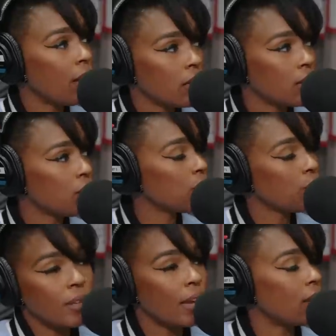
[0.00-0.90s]
English,
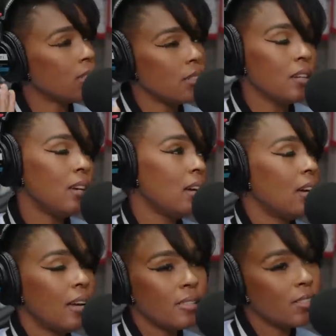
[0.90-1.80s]
like it
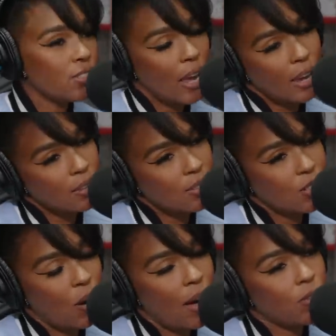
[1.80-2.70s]
it's insane.
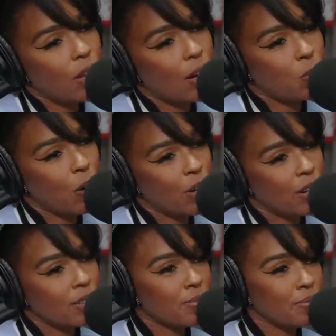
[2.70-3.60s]
so I have a lot of got you
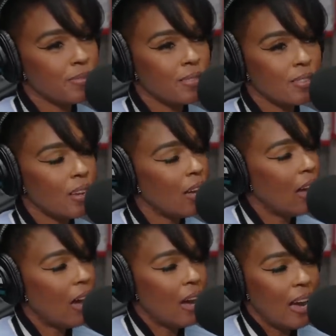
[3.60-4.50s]
ready for this too.
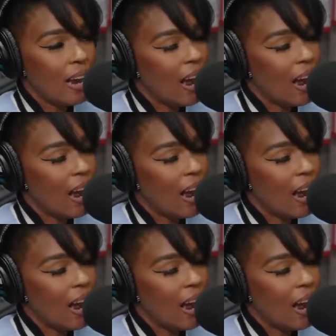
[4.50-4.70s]
Mm-hmm. You're mm-hmm.